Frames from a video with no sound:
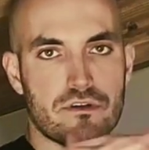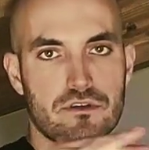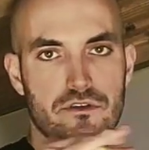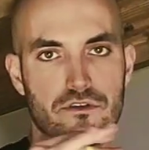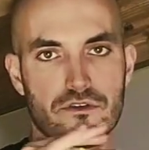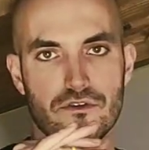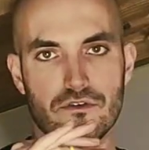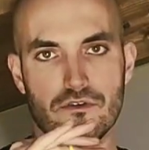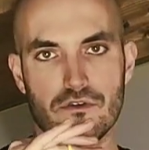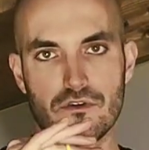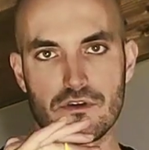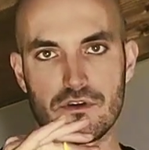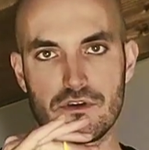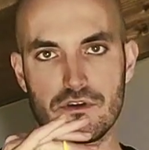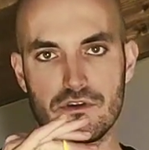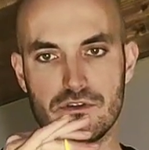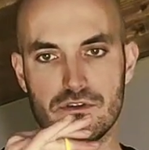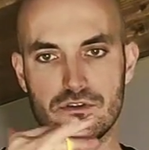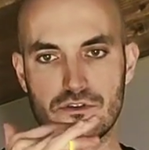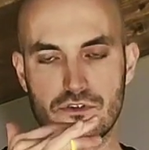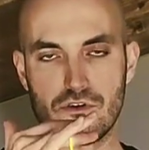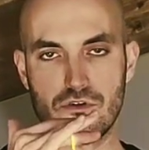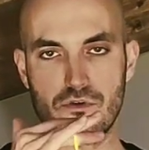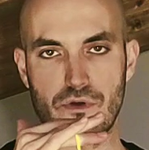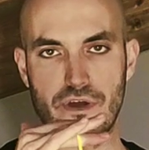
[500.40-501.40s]
your
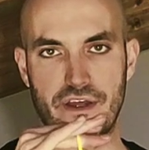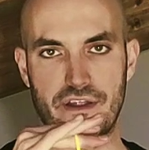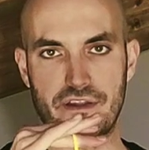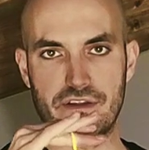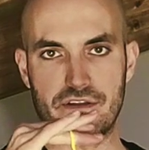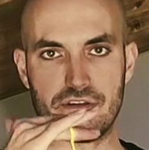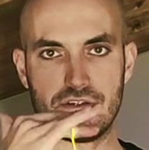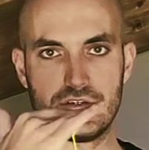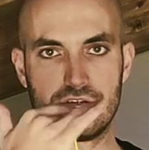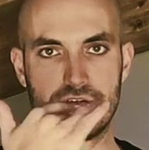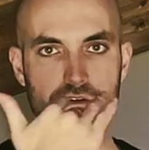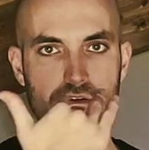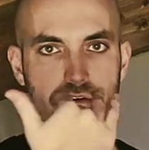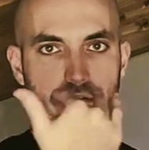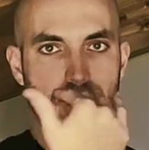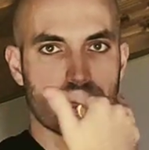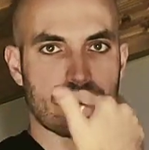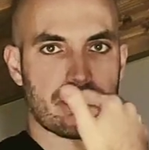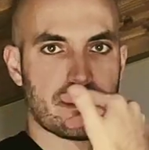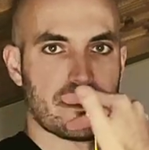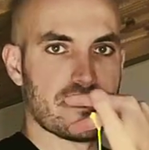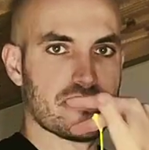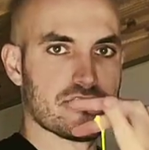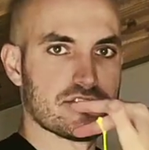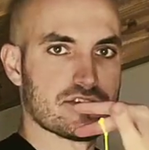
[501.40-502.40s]
throw hand
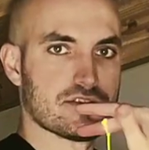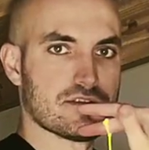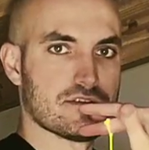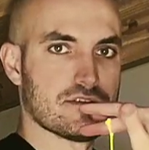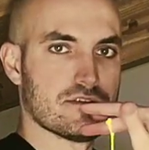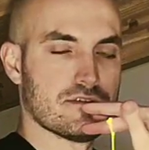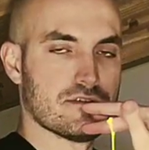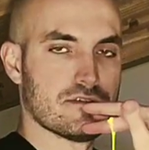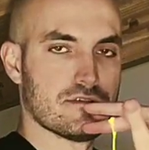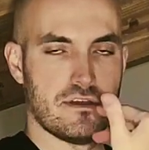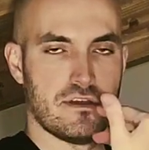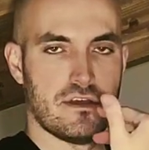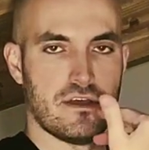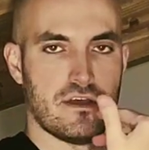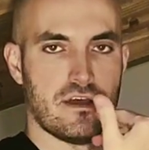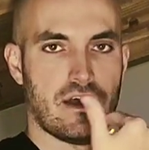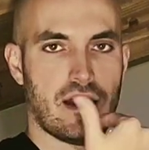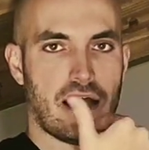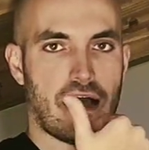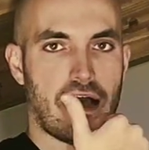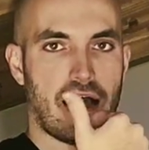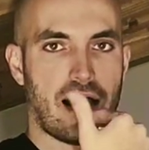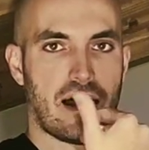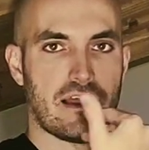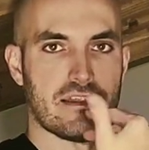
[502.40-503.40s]
rotates
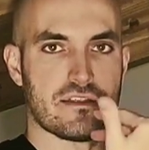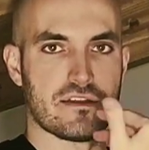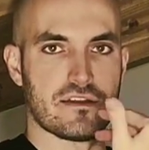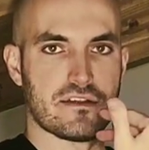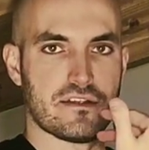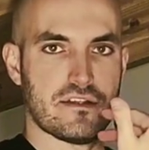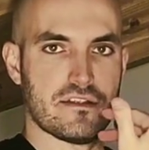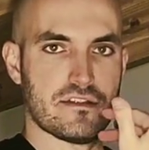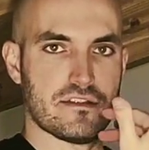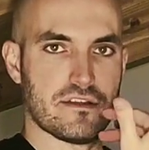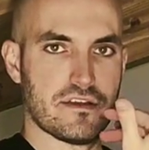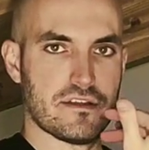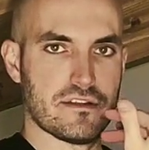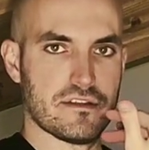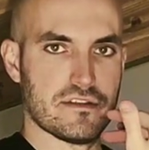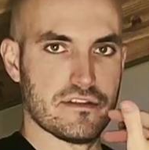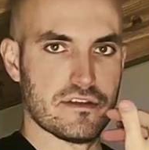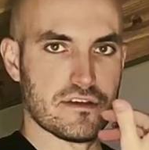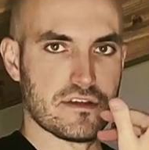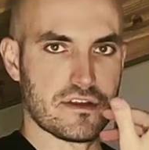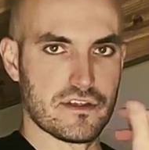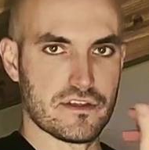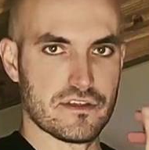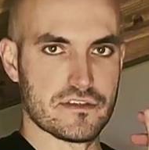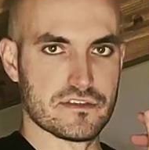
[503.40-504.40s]
180
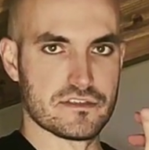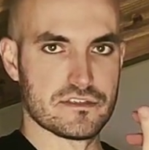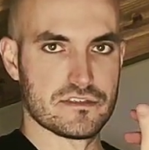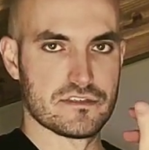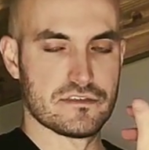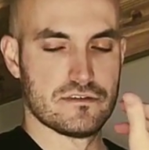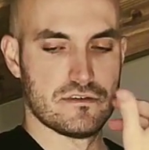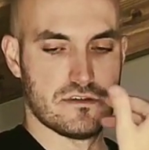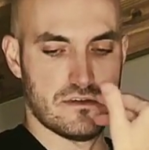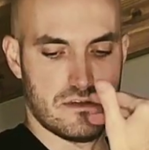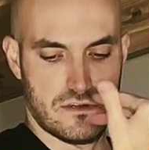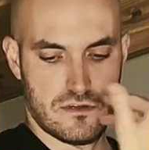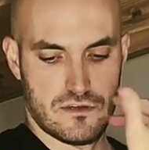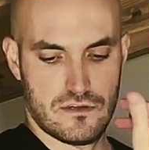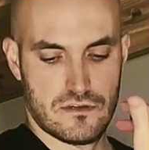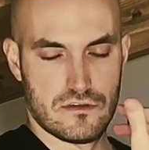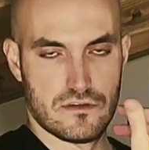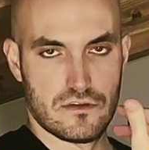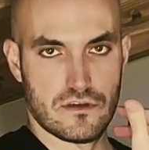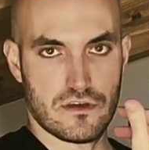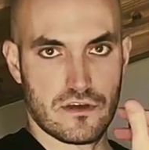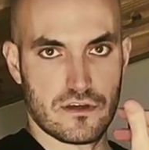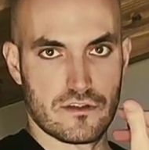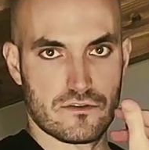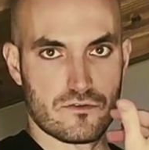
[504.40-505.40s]
degrees
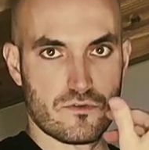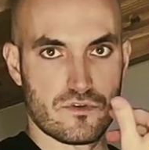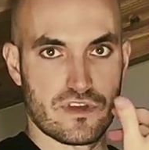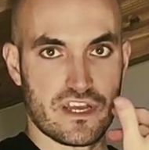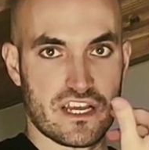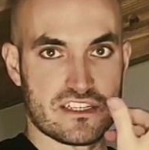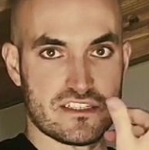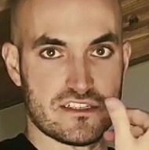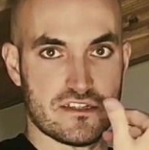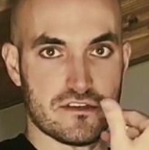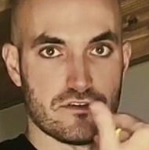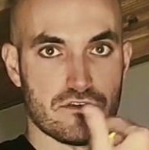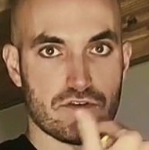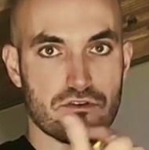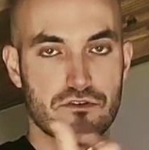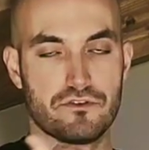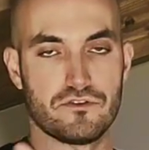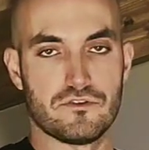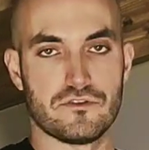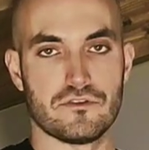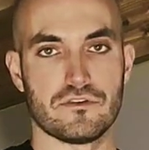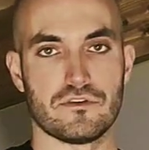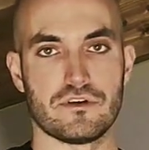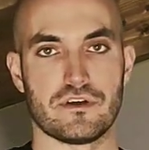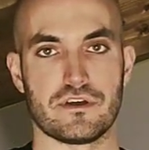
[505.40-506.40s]
to catch the
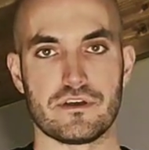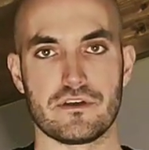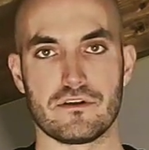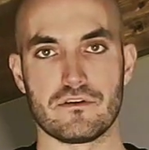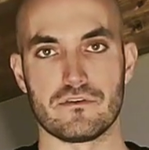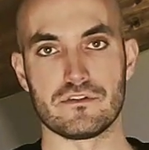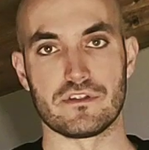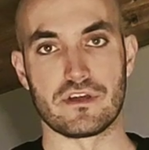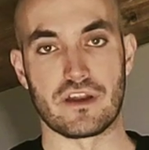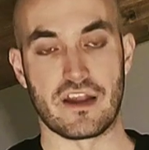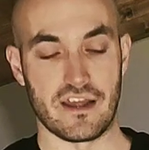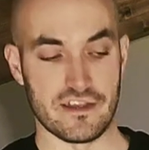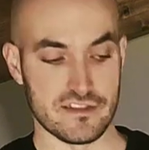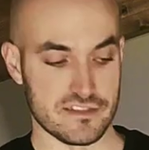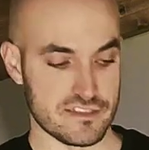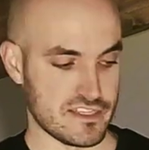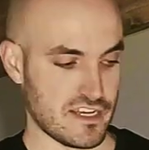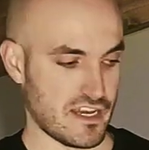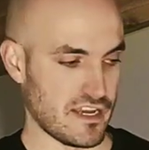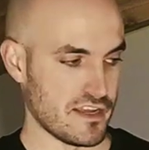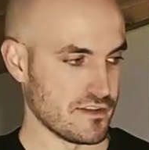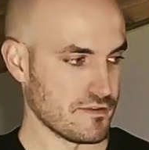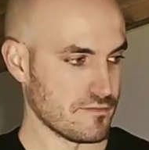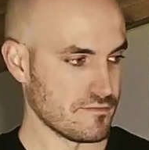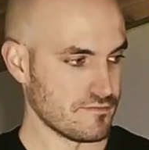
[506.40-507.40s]
yo-yo on the right
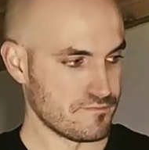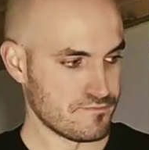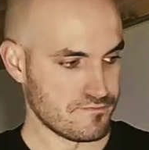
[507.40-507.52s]
side.